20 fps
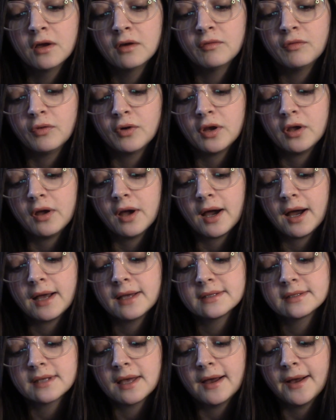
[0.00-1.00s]
for you
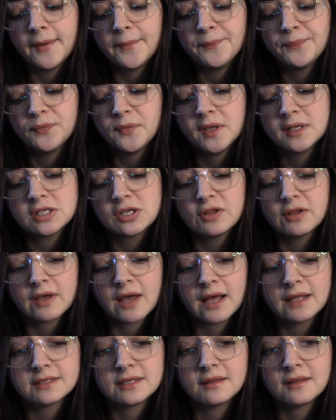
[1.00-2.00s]
guys. Um, these are the
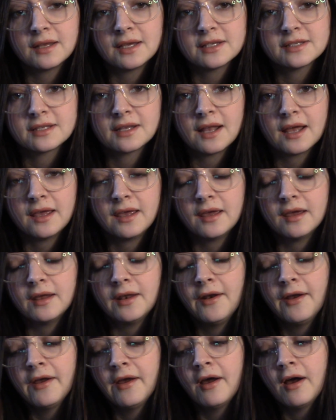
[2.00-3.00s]
kinds of things that I
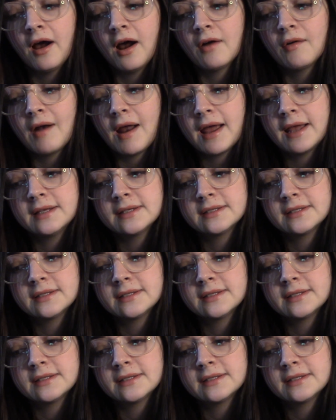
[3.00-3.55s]
get. Alright,